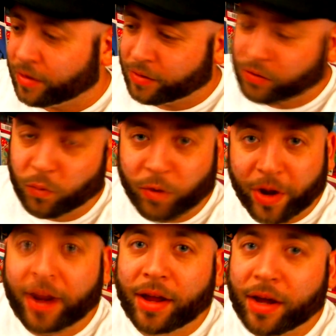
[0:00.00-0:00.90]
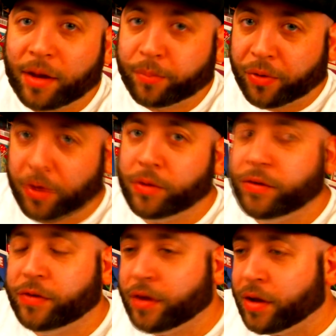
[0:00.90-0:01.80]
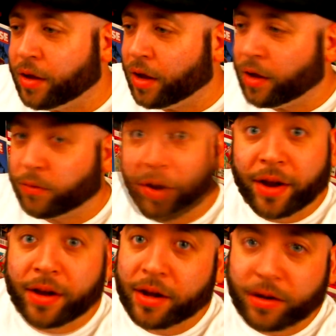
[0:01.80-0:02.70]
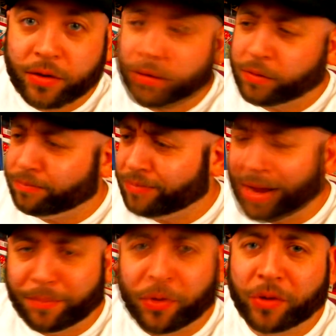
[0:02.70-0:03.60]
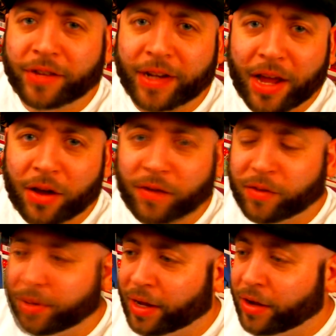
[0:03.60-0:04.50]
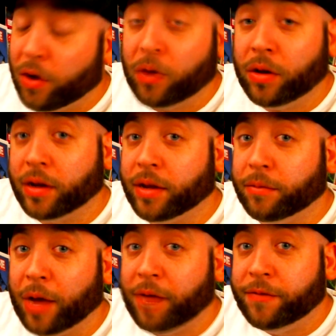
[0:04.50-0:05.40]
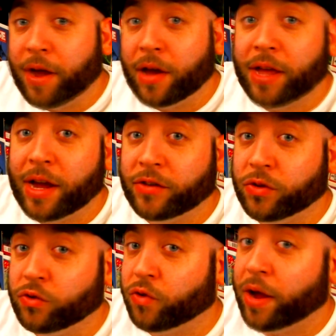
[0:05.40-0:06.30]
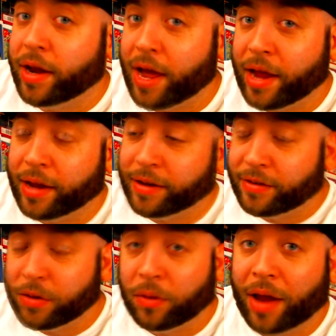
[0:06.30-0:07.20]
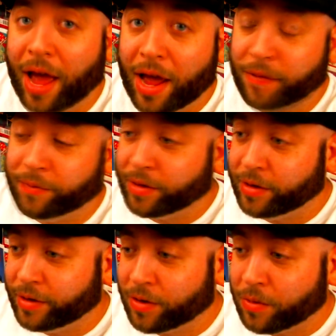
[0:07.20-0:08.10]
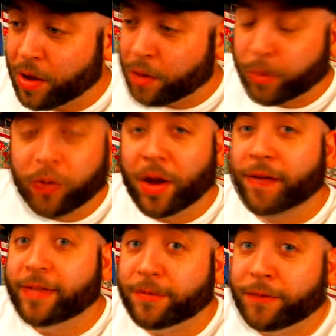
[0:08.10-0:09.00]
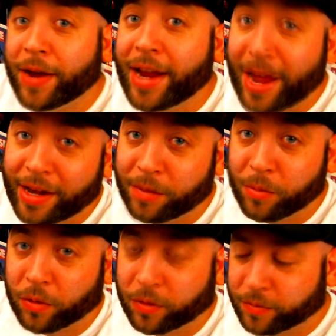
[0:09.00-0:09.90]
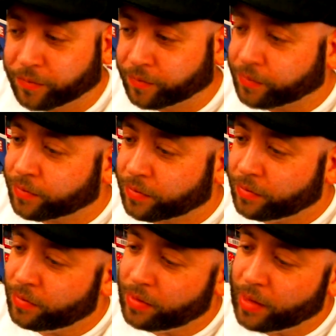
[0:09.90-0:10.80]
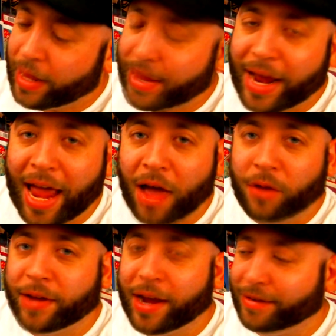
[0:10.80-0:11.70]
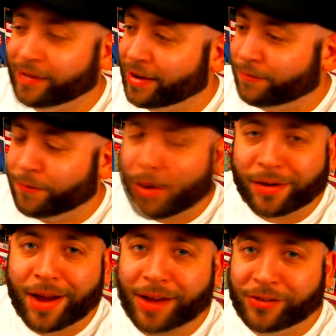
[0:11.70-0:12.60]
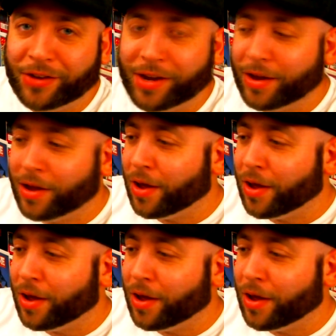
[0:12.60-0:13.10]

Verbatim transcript: So Rayla approached uh, Runaan or that person elf to be like, yo, look, I found the actual dragon egg. It's still alive. The, you know, we don't have to fight anymore. And that elf guy is like, fuck that shit.